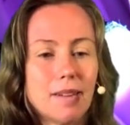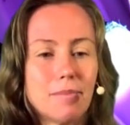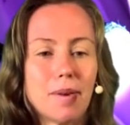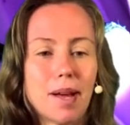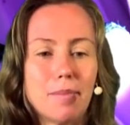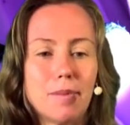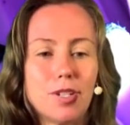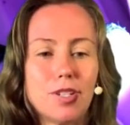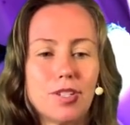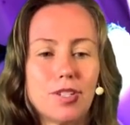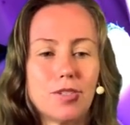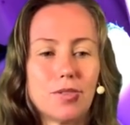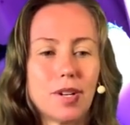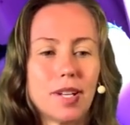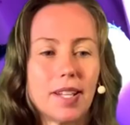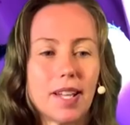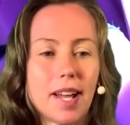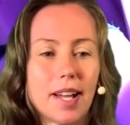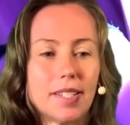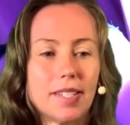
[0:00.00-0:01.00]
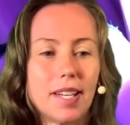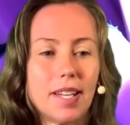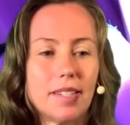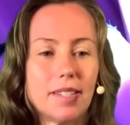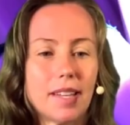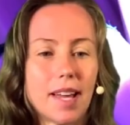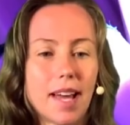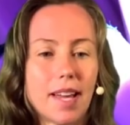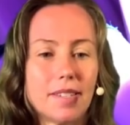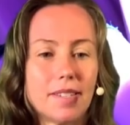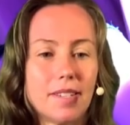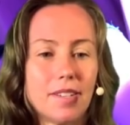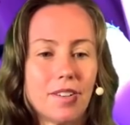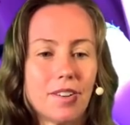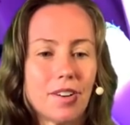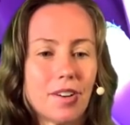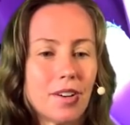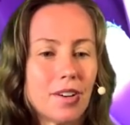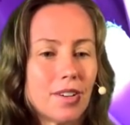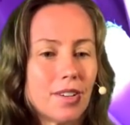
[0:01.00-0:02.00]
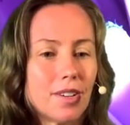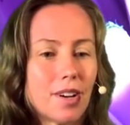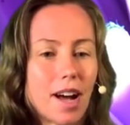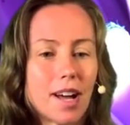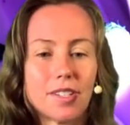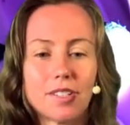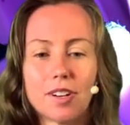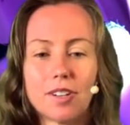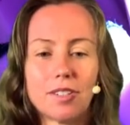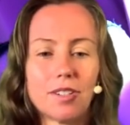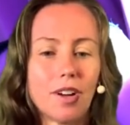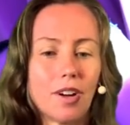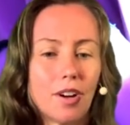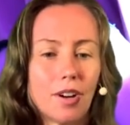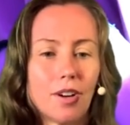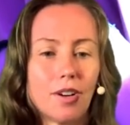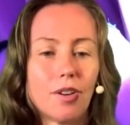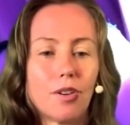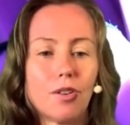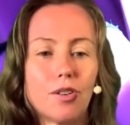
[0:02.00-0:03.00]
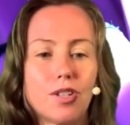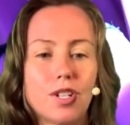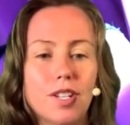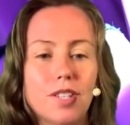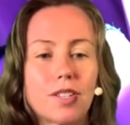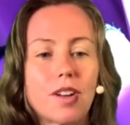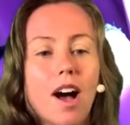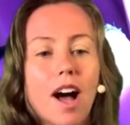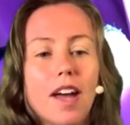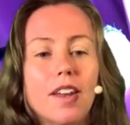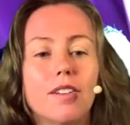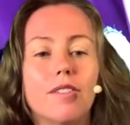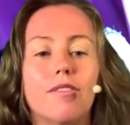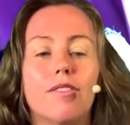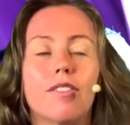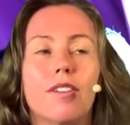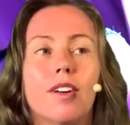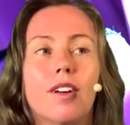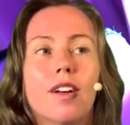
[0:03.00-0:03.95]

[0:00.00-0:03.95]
Maybe she's doing that to hit the SEO, I don't know, or she's kind of,